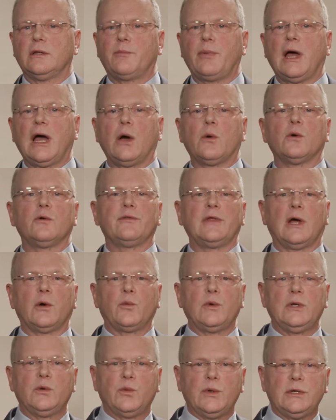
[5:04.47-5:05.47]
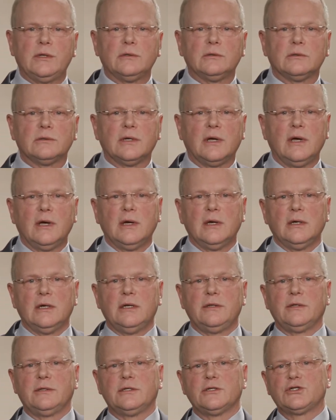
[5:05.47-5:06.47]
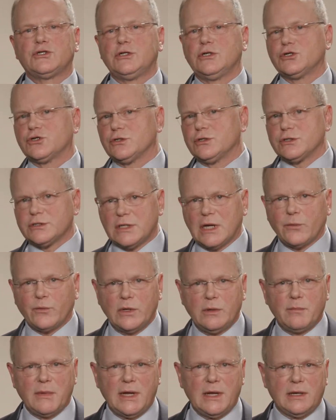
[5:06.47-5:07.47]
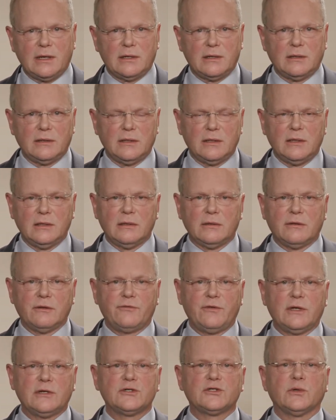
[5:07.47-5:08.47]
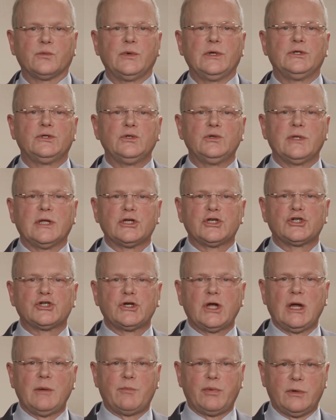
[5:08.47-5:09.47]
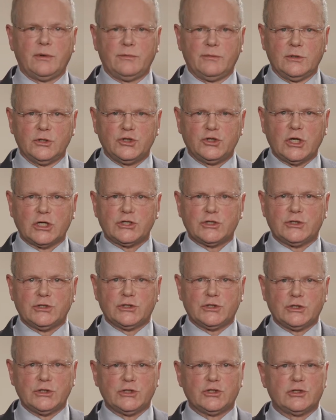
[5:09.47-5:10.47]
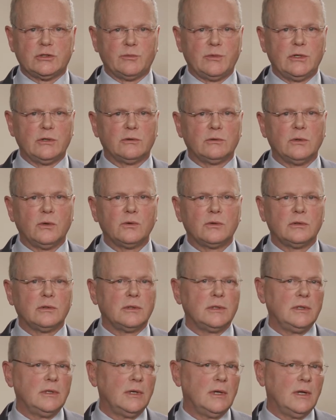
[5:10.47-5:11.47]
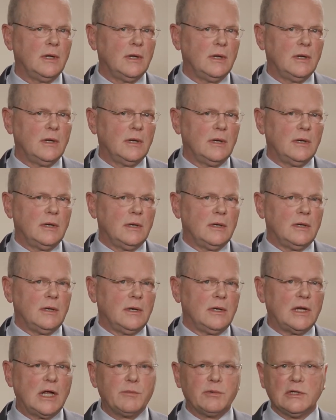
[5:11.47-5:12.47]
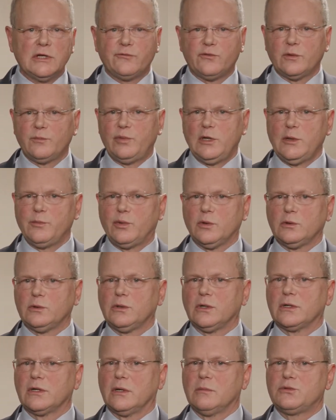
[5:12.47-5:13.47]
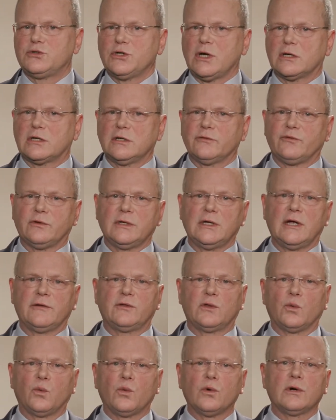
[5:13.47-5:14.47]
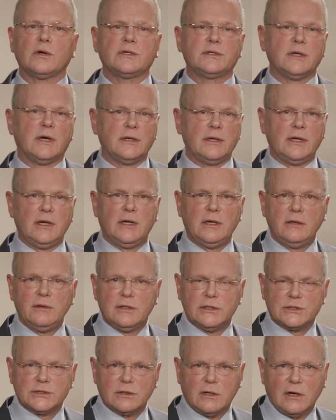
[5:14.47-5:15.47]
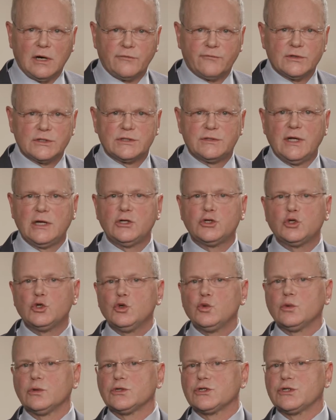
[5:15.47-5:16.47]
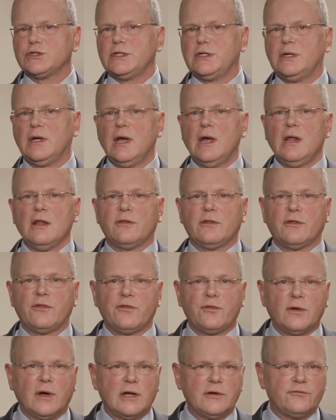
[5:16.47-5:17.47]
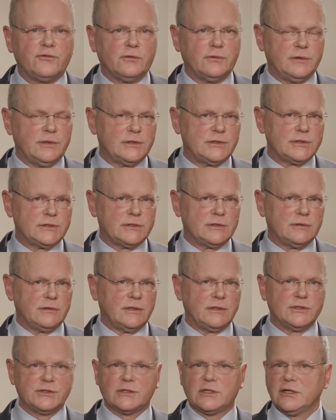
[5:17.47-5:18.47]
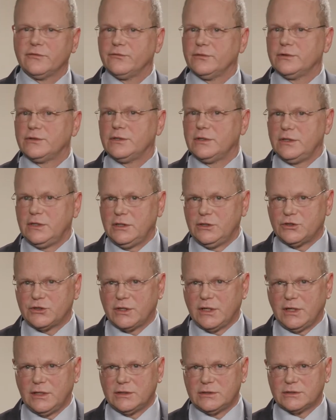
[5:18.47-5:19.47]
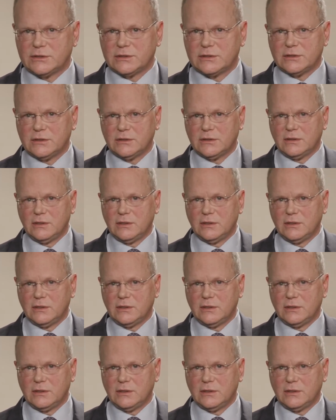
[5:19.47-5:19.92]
the power that we wield, in the decisions that we make, the things that we do that shape the justice system here locally. And I believe when people look objectively at the work done in this office, they too will see the thoughtfulness that is given to each case.